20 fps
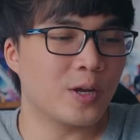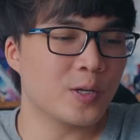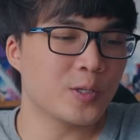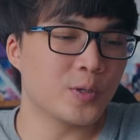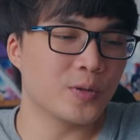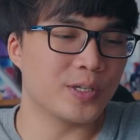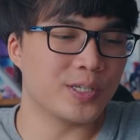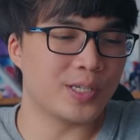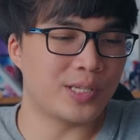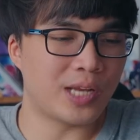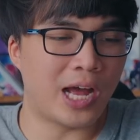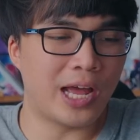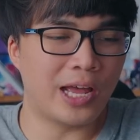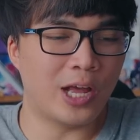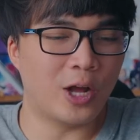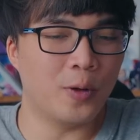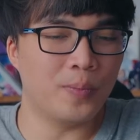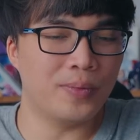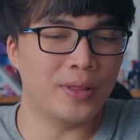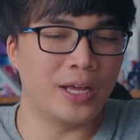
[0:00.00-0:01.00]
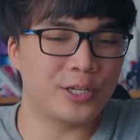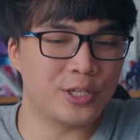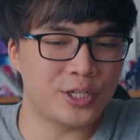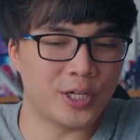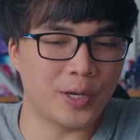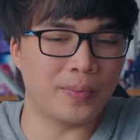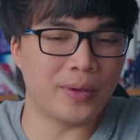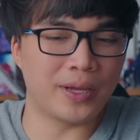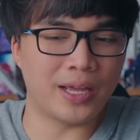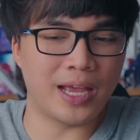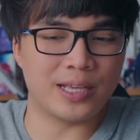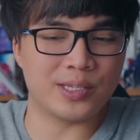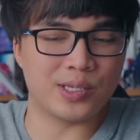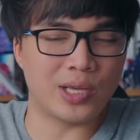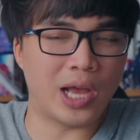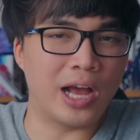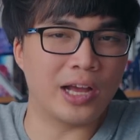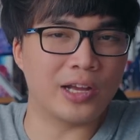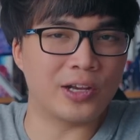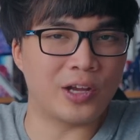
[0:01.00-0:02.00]
also does not help that shipping
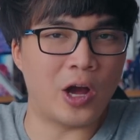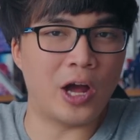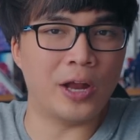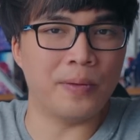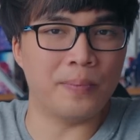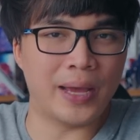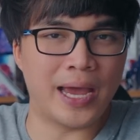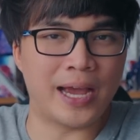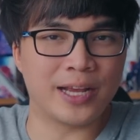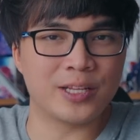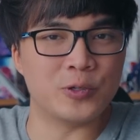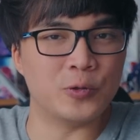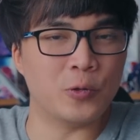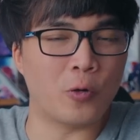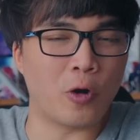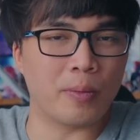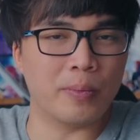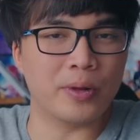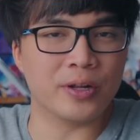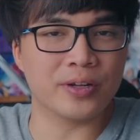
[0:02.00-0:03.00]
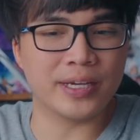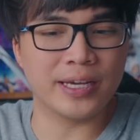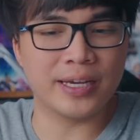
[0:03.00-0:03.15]
has not gone back to normal